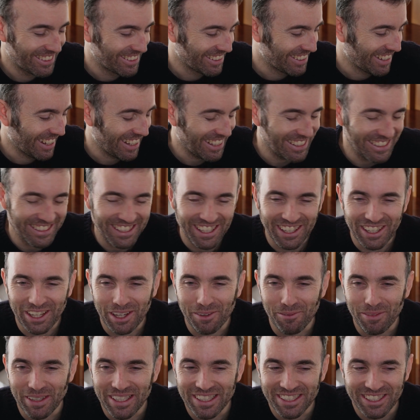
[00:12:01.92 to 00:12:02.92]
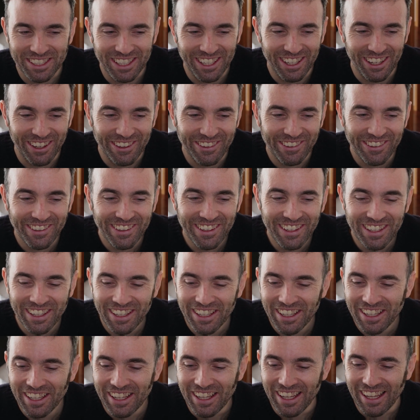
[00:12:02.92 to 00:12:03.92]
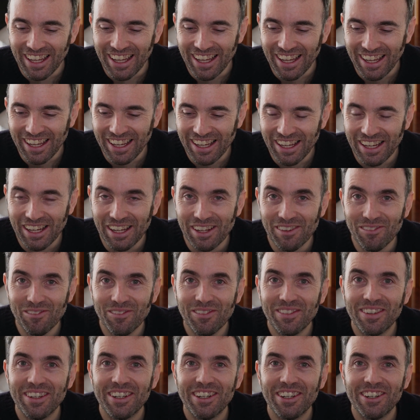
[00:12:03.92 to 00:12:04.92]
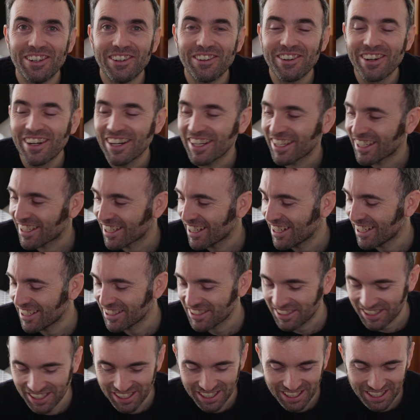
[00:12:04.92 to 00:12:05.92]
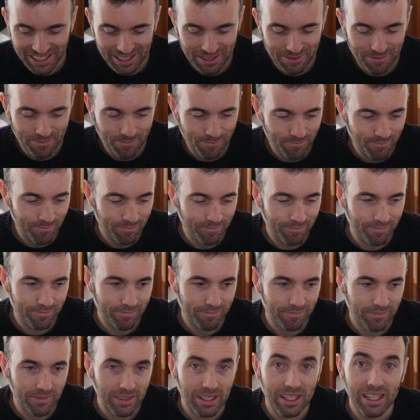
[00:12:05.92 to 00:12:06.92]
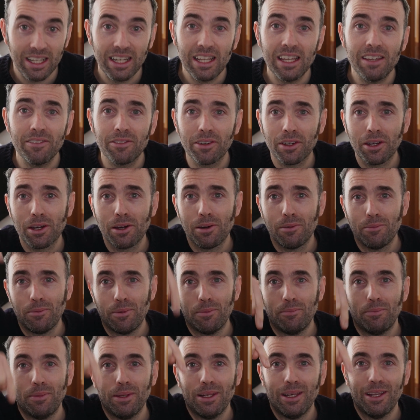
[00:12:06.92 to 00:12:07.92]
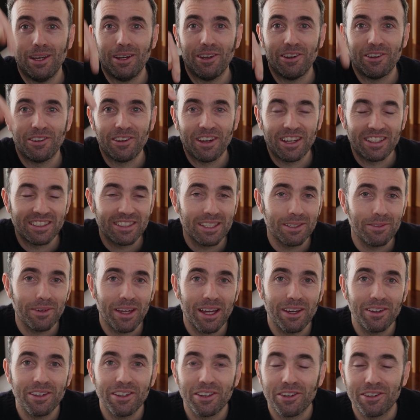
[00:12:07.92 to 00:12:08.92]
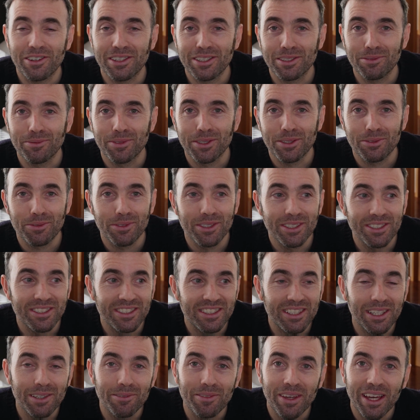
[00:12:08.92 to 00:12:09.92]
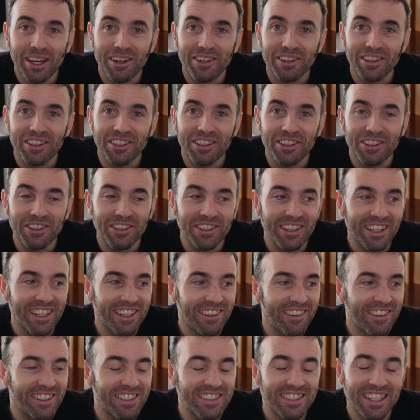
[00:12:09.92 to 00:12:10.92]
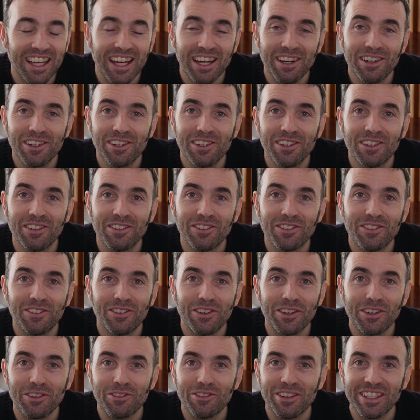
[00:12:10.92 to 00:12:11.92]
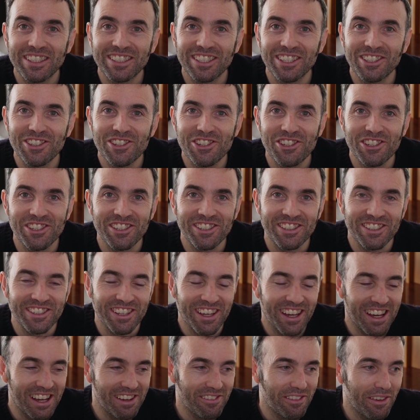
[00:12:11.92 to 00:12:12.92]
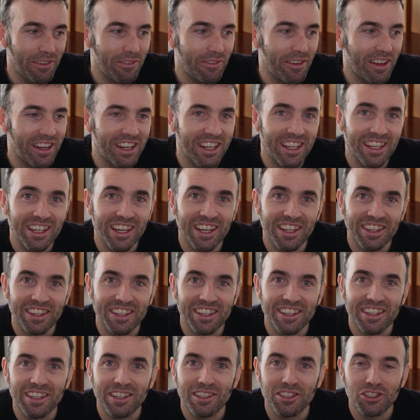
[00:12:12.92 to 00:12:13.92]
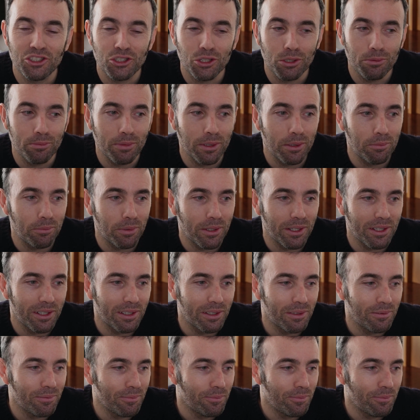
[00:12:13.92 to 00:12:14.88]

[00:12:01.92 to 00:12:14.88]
today's going a bit slow. Right, guys. Leave a comment below. Tell me how your Christmas was. Tell me how your New Year is. What resolutions you have, if any. I think they're stupid, but